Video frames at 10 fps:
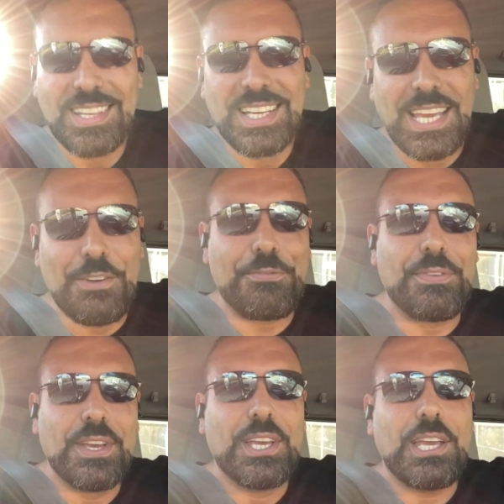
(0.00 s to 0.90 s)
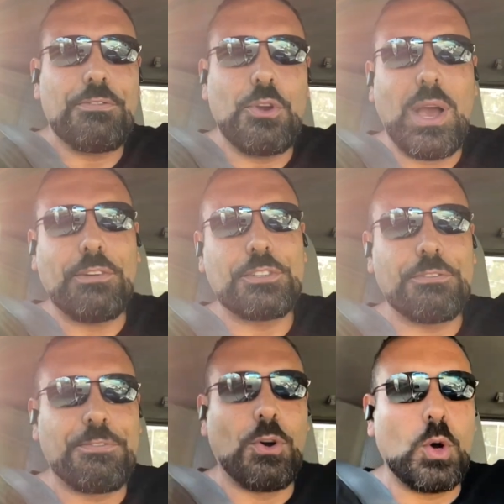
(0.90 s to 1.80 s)
If you have to
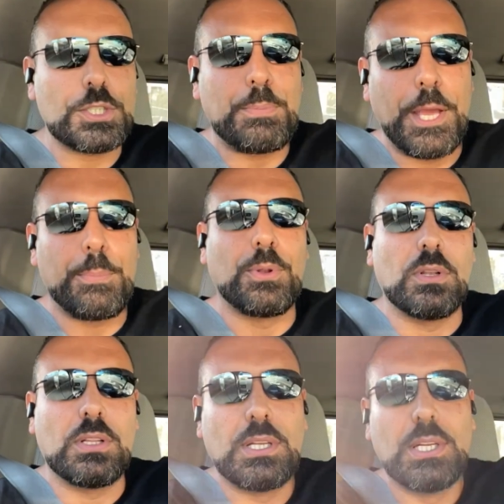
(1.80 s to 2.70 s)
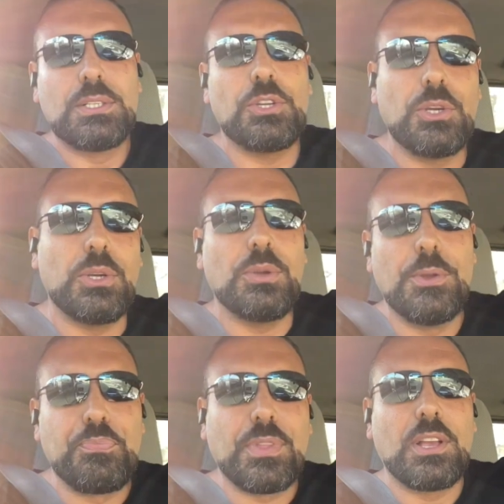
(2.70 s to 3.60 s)
force people to
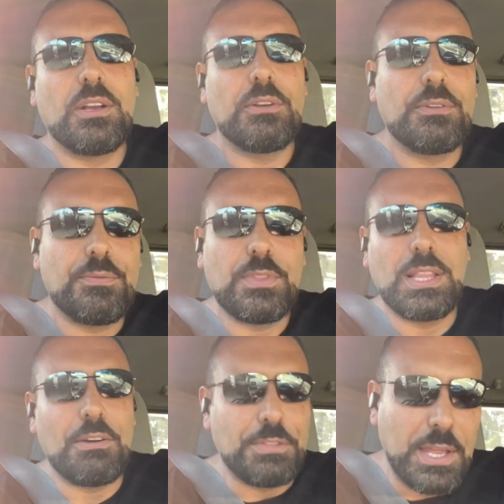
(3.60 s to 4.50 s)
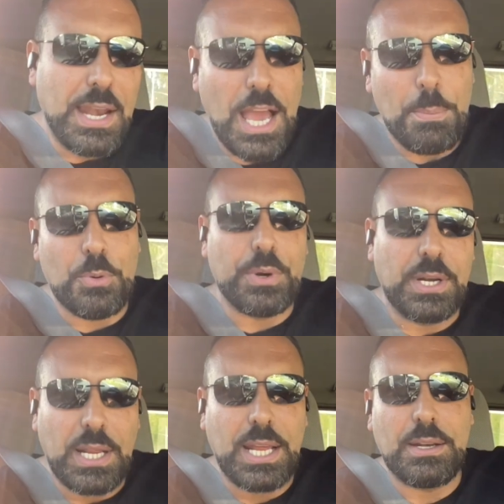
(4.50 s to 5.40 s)
love their neighbour
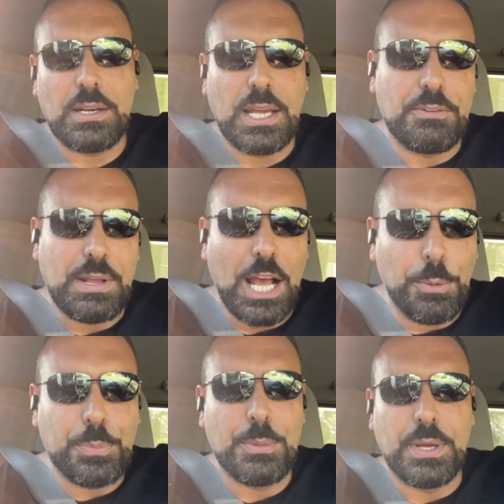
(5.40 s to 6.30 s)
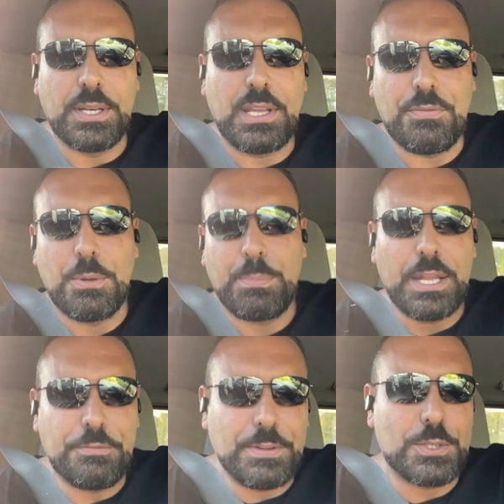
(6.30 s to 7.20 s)
and help them and give them
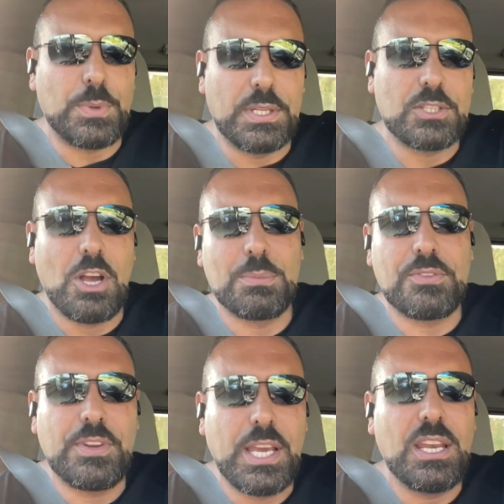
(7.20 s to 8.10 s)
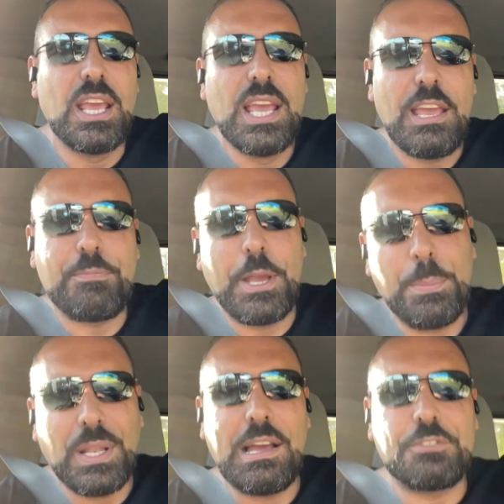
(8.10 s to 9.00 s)
benefits in times of need, if
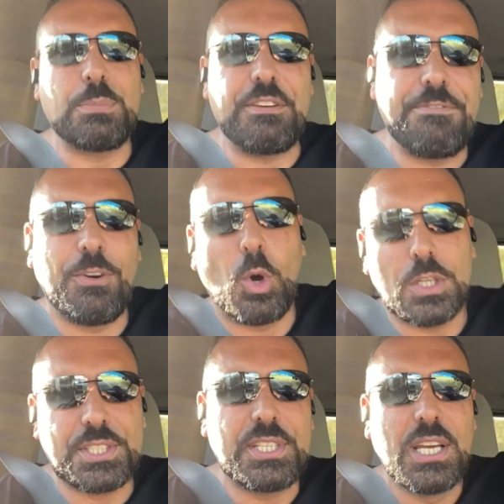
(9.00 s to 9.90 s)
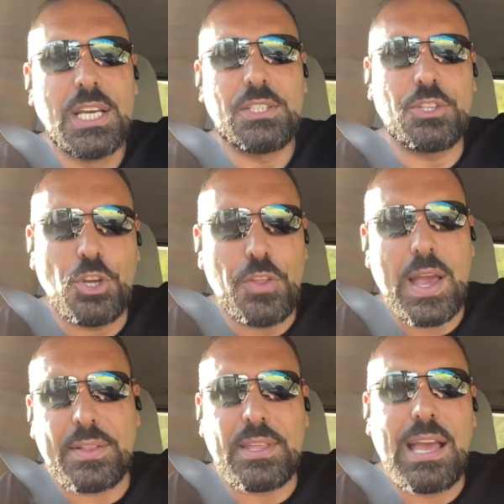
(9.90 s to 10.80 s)
people have to be forced to do
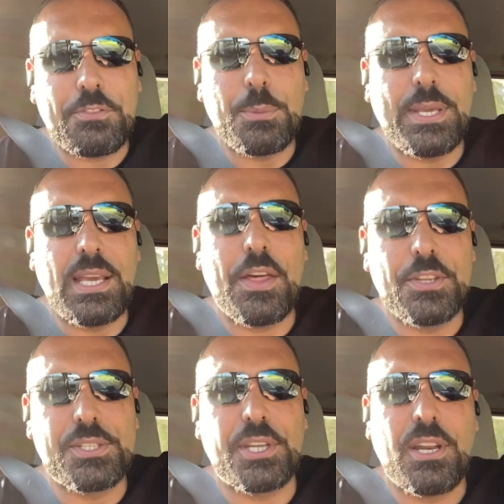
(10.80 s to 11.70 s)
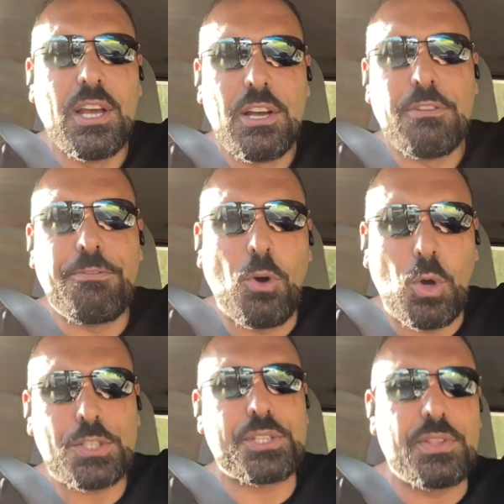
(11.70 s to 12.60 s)
that, there have to be others that
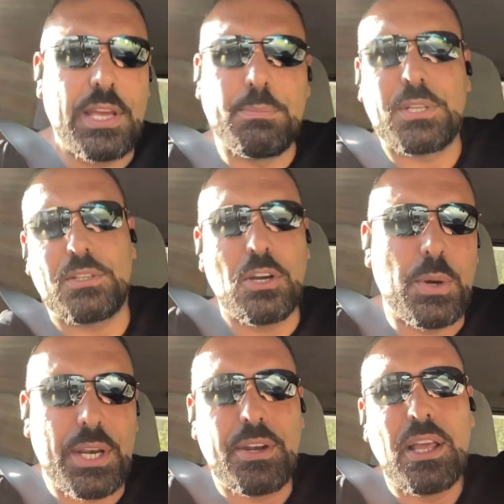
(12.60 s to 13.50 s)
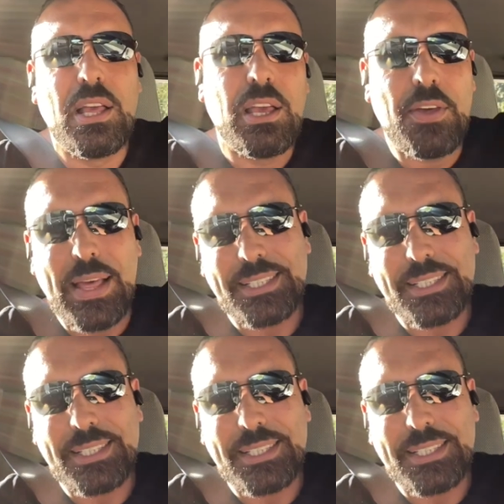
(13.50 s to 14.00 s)
force them to do it, and that's